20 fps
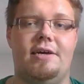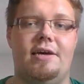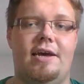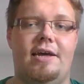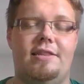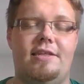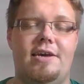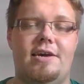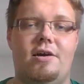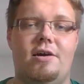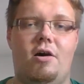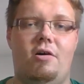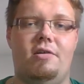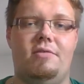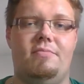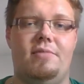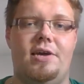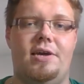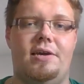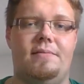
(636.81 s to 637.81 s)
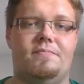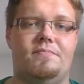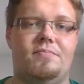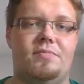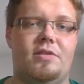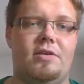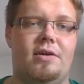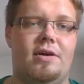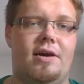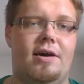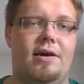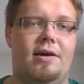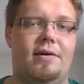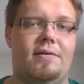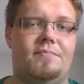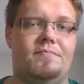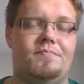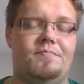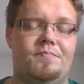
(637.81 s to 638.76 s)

and the economy. And